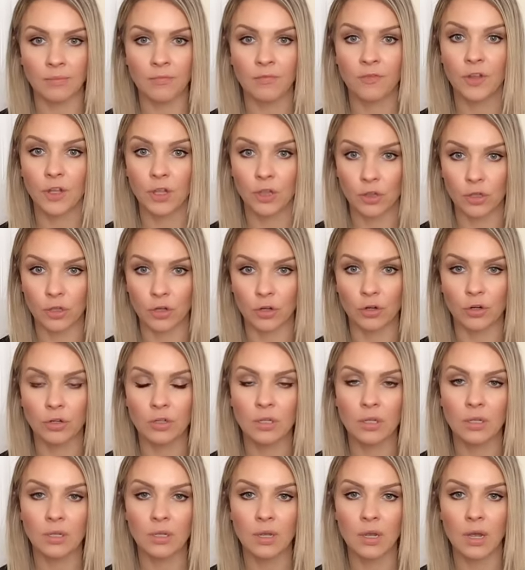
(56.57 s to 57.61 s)

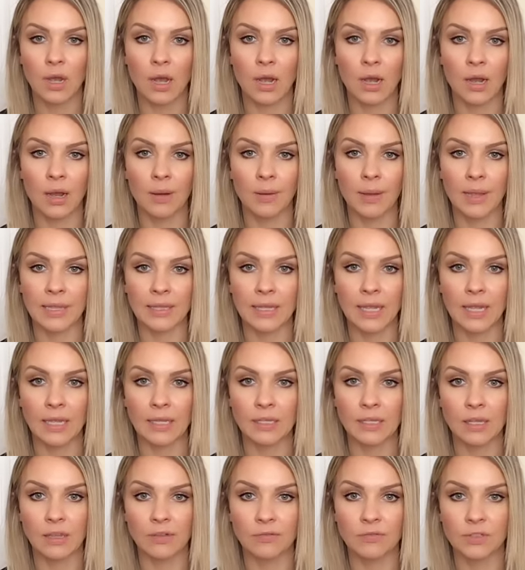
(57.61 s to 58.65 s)
filtered, and
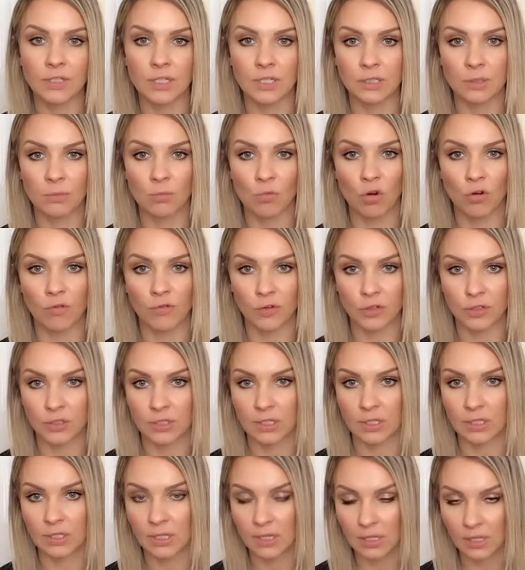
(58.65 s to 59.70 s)
that gives us more
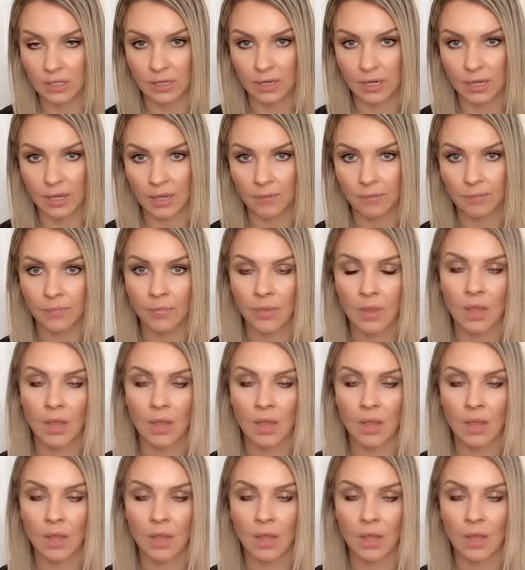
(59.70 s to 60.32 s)
versatility.